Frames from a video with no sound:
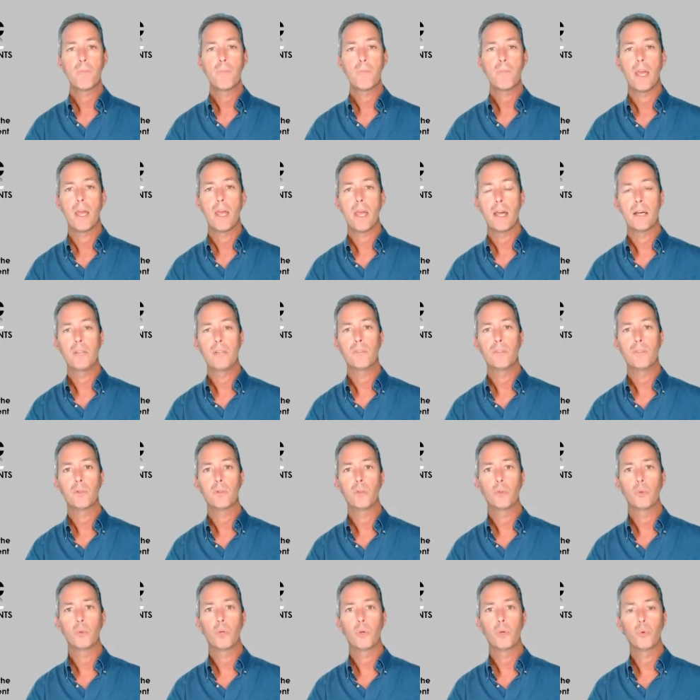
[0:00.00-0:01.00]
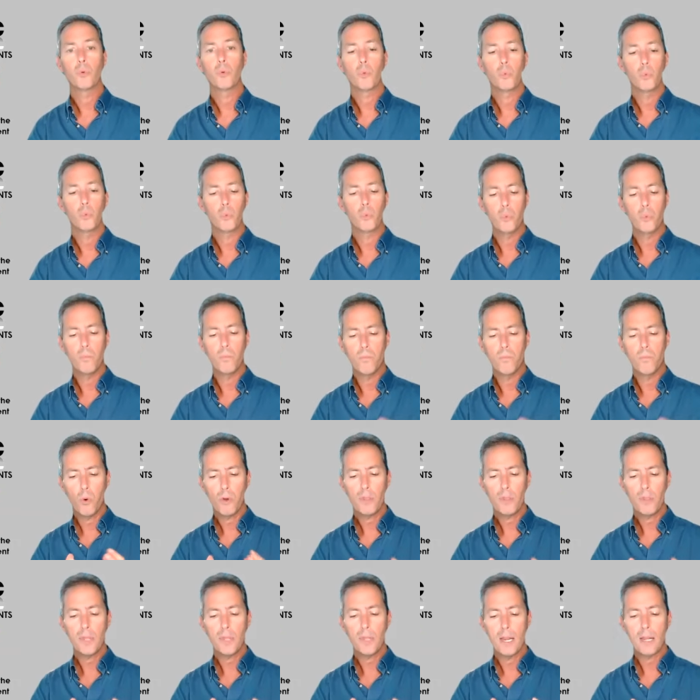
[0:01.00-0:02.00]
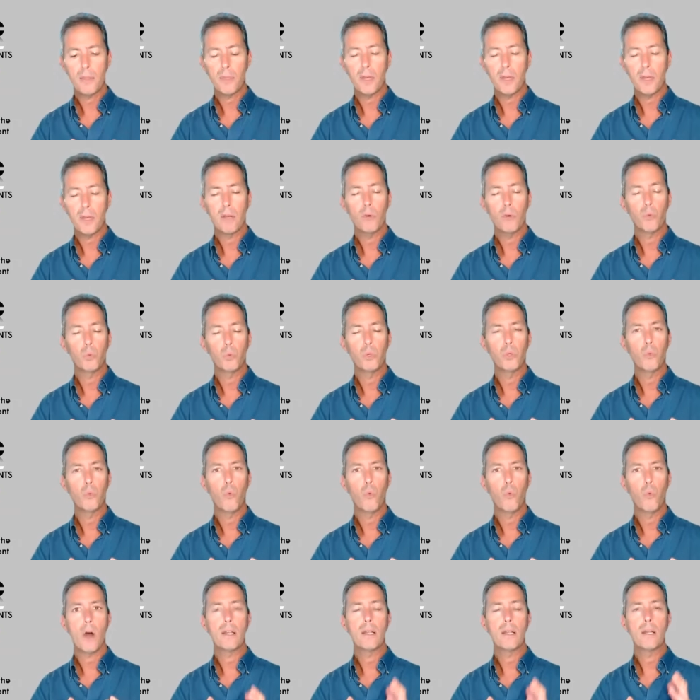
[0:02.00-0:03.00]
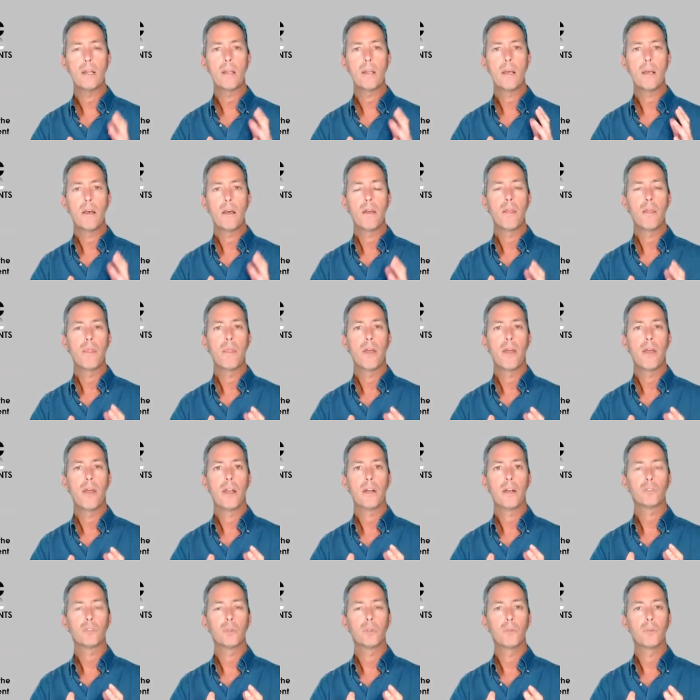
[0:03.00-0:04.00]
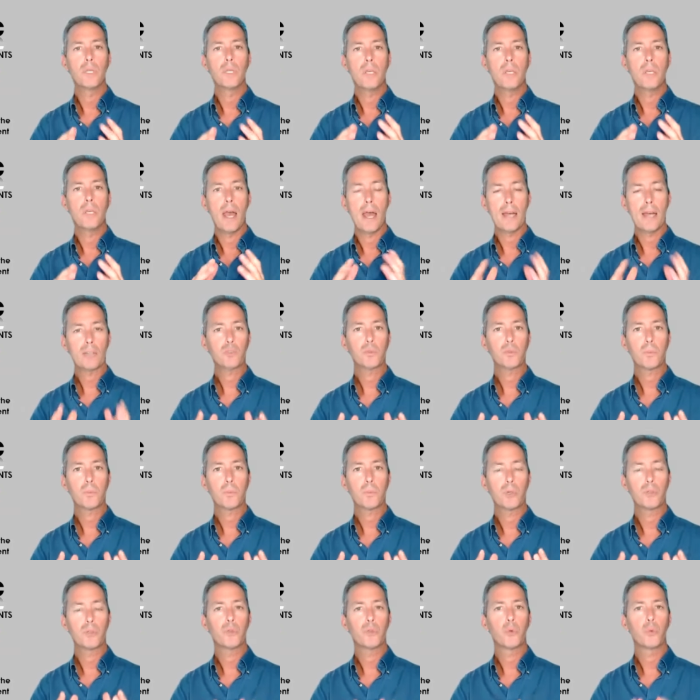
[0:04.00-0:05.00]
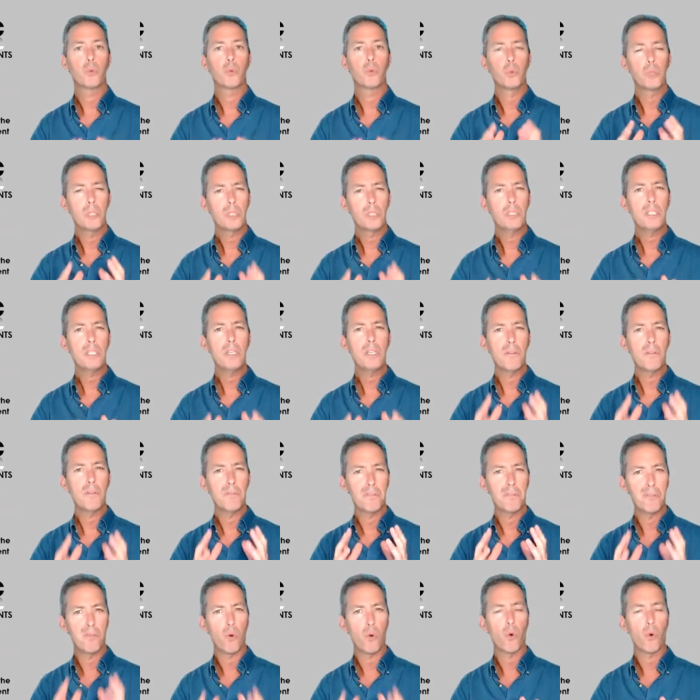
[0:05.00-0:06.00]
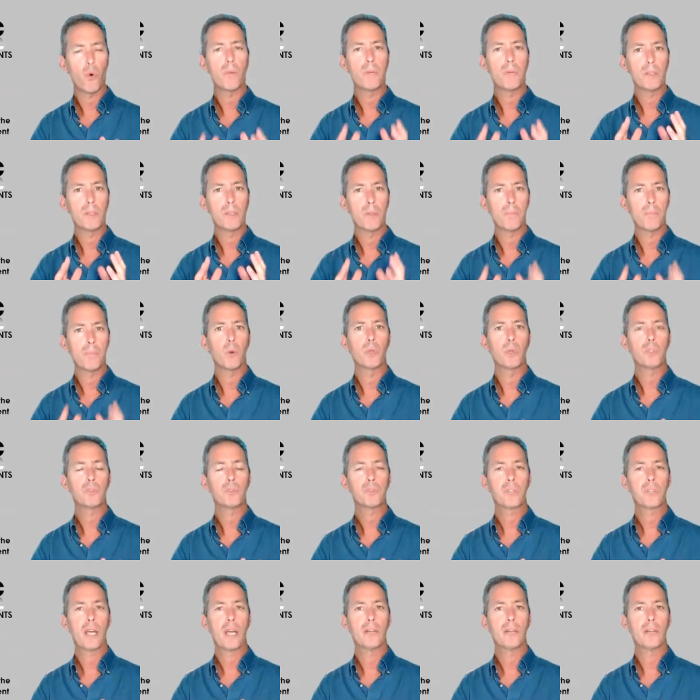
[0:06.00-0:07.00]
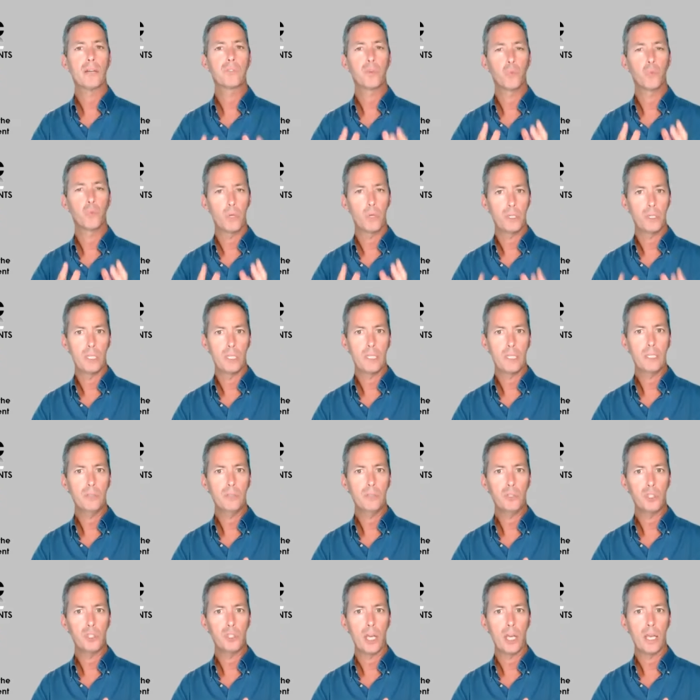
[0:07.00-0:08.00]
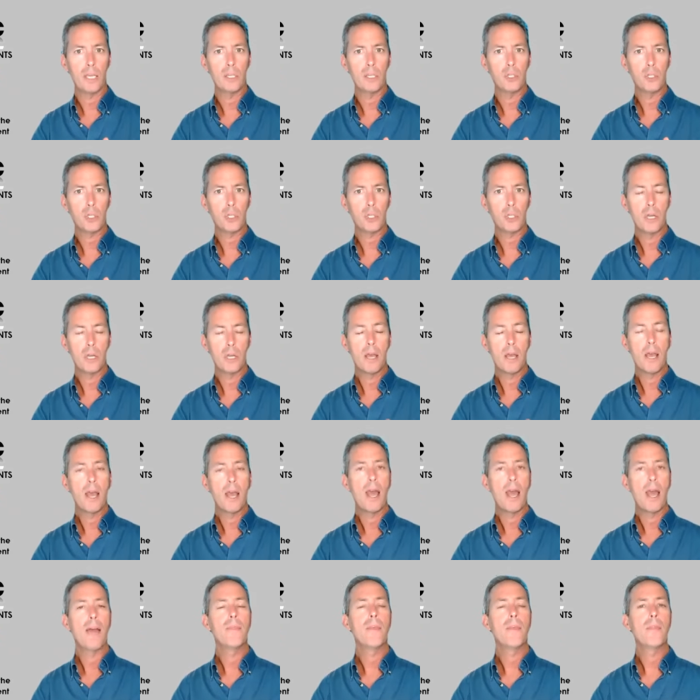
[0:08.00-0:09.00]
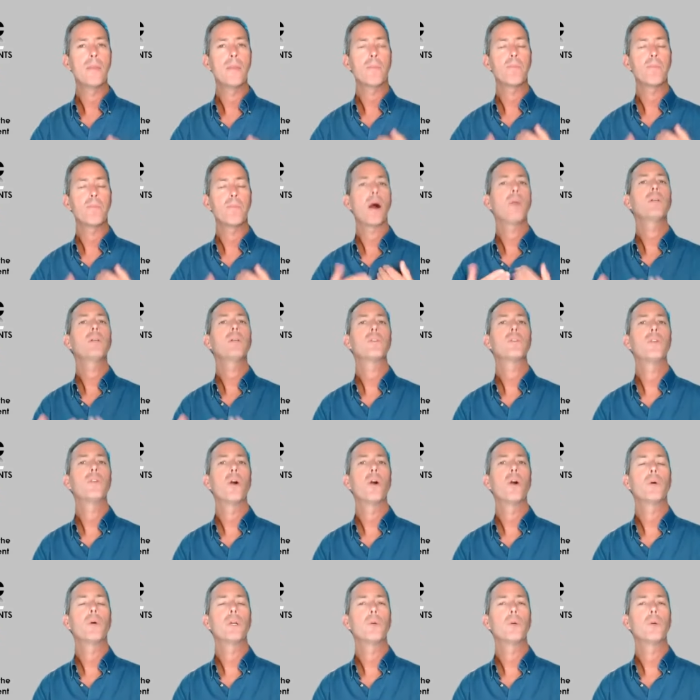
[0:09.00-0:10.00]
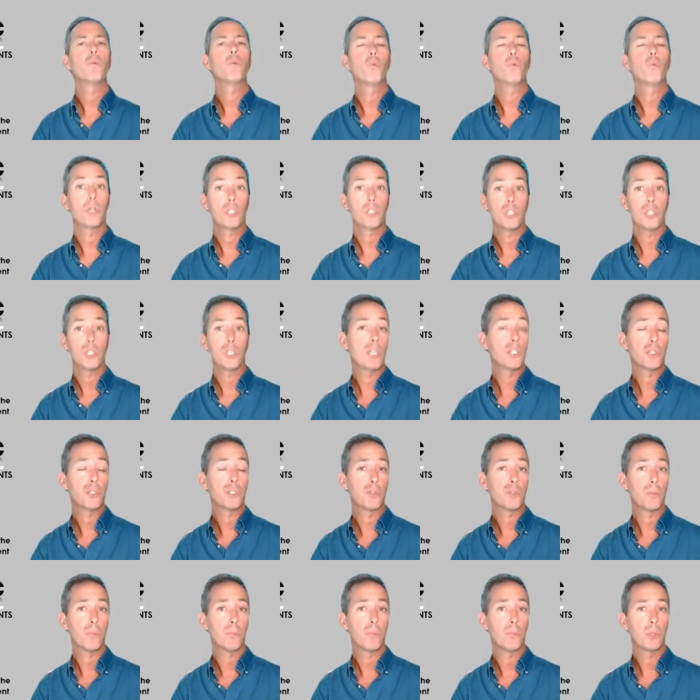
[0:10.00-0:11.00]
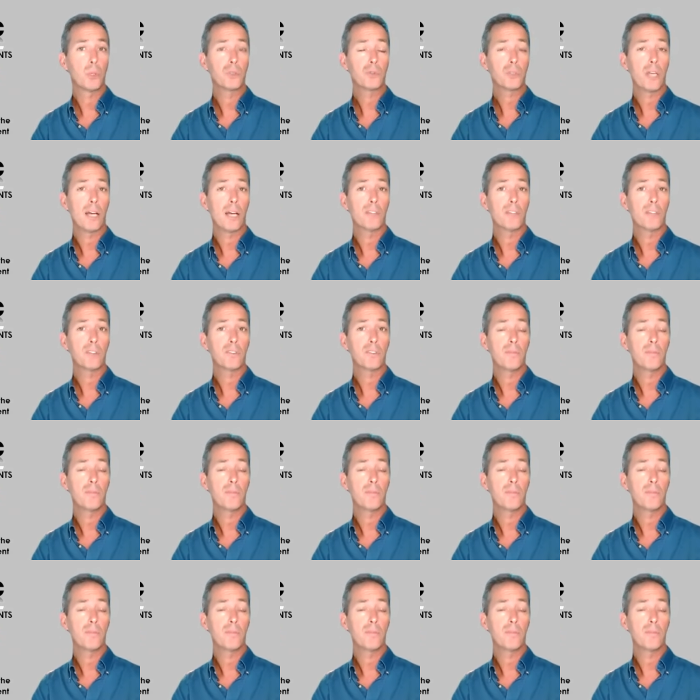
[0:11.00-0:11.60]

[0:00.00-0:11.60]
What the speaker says: And more than anything, we wanted there to be experts really informing the Boy Scouts of what needed to change, and then the public knowing what changes the Boy Scouts have